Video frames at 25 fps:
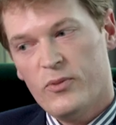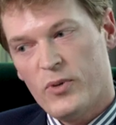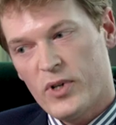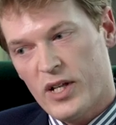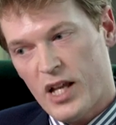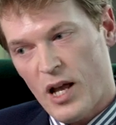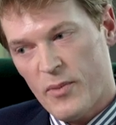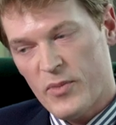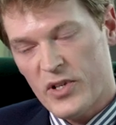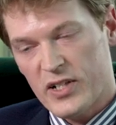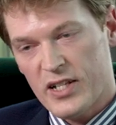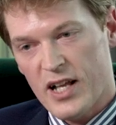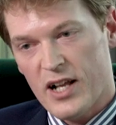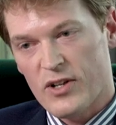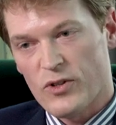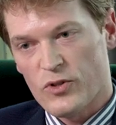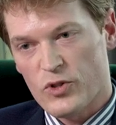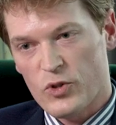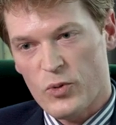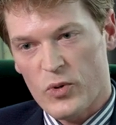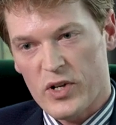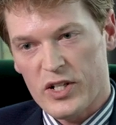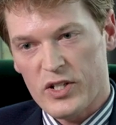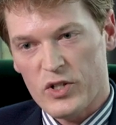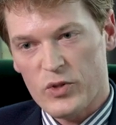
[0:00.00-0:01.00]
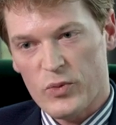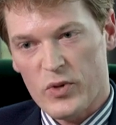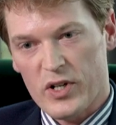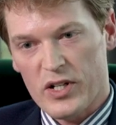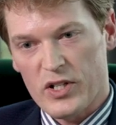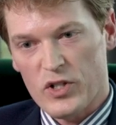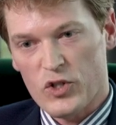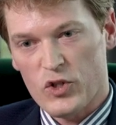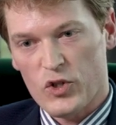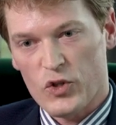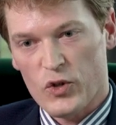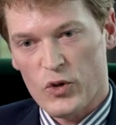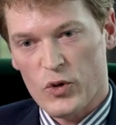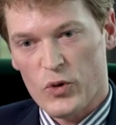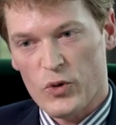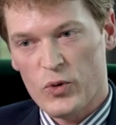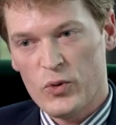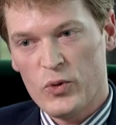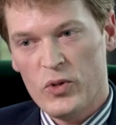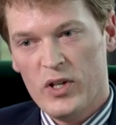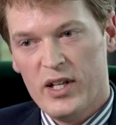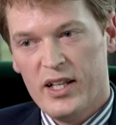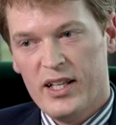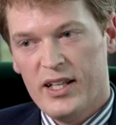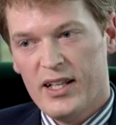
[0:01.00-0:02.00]
We're coming down on
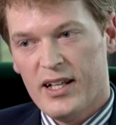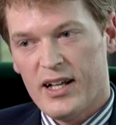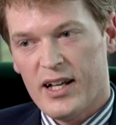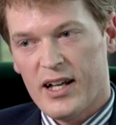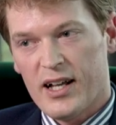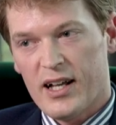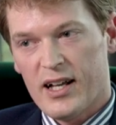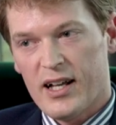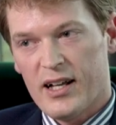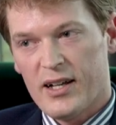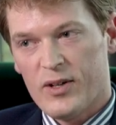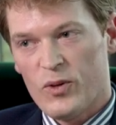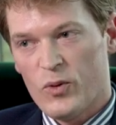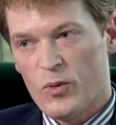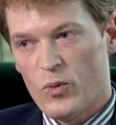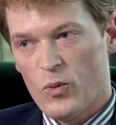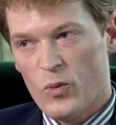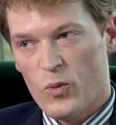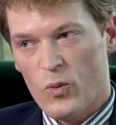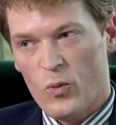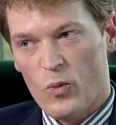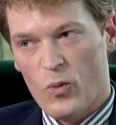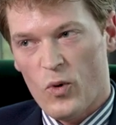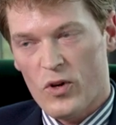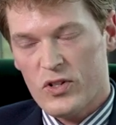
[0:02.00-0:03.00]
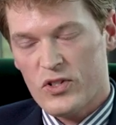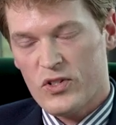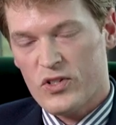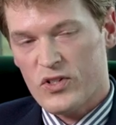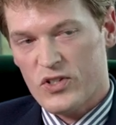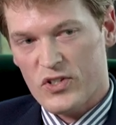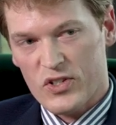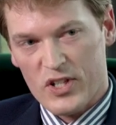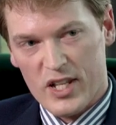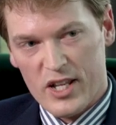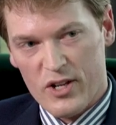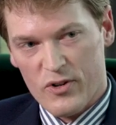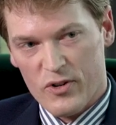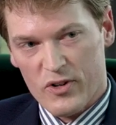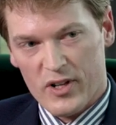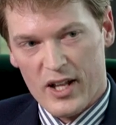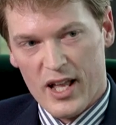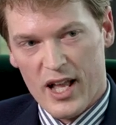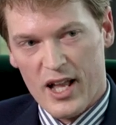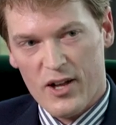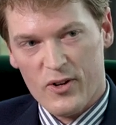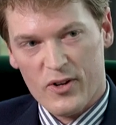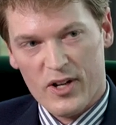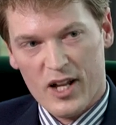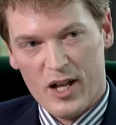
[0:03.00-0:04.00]
2022. Uh, what's the secret?
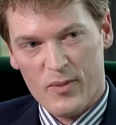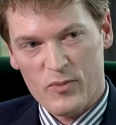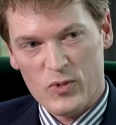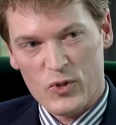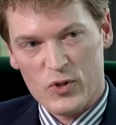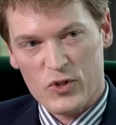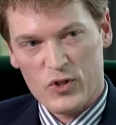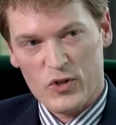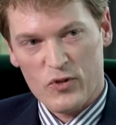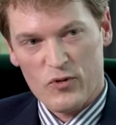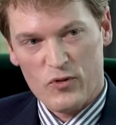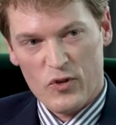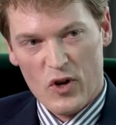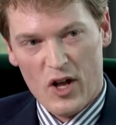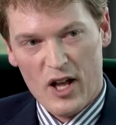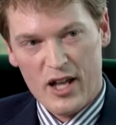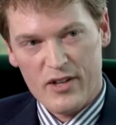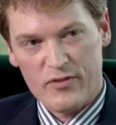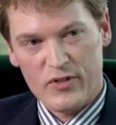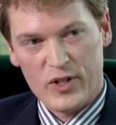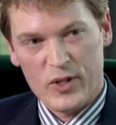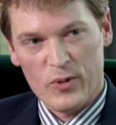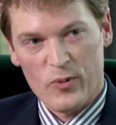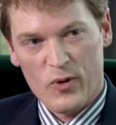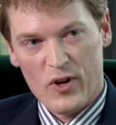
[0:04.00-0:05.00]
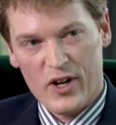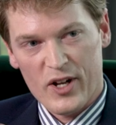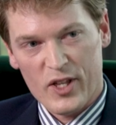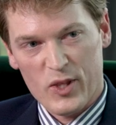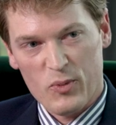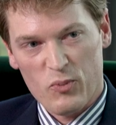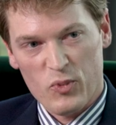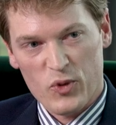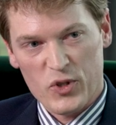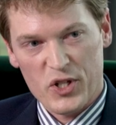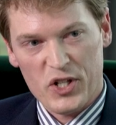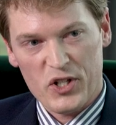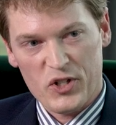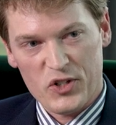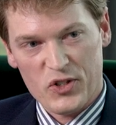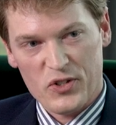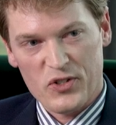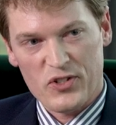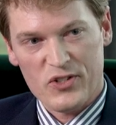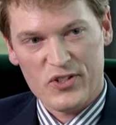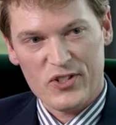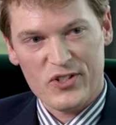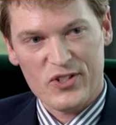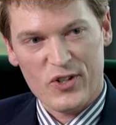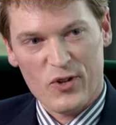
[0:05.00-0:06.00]
How come you're surviving? Why are the
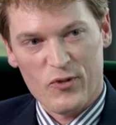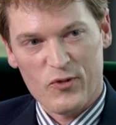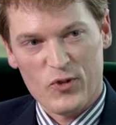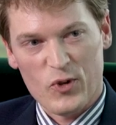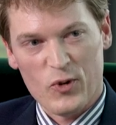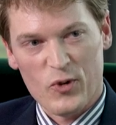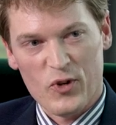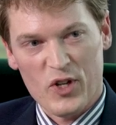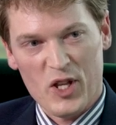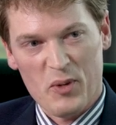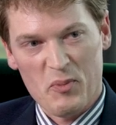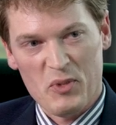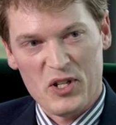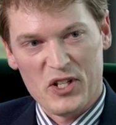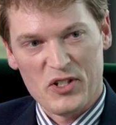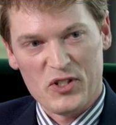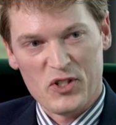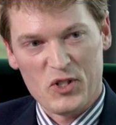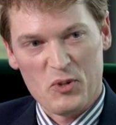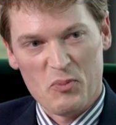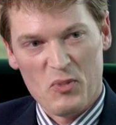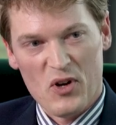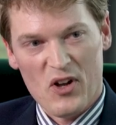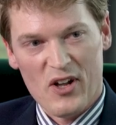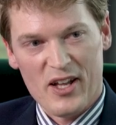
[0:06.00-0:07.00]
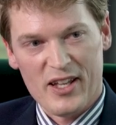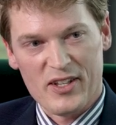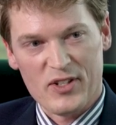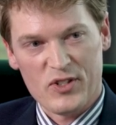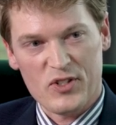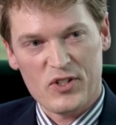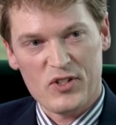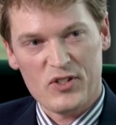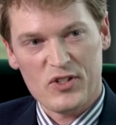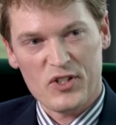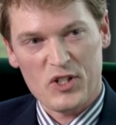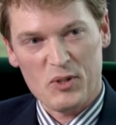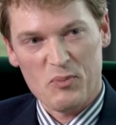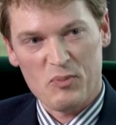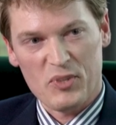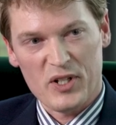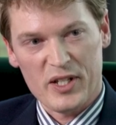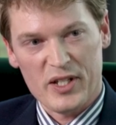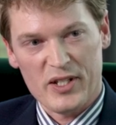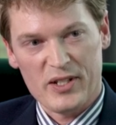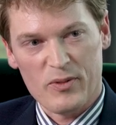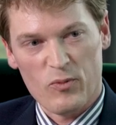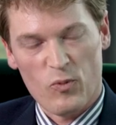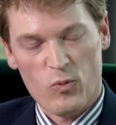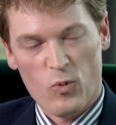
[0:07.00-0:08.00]
predictions of your imminent demise
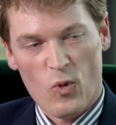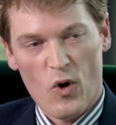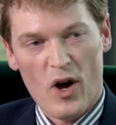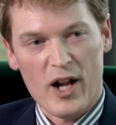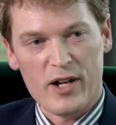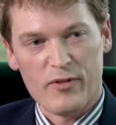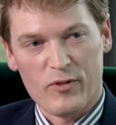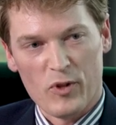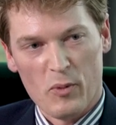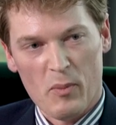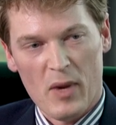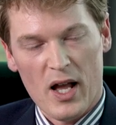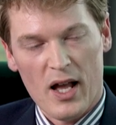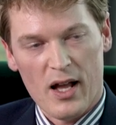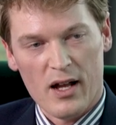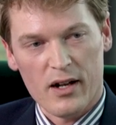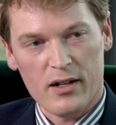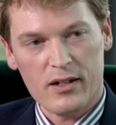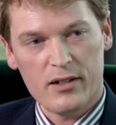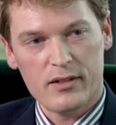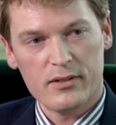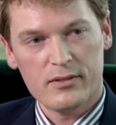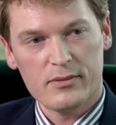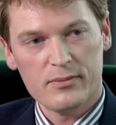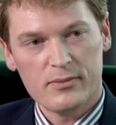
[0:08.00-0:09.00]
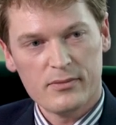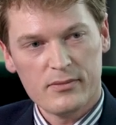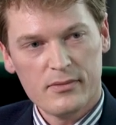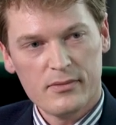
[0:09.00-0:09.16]
simply wide of the mark?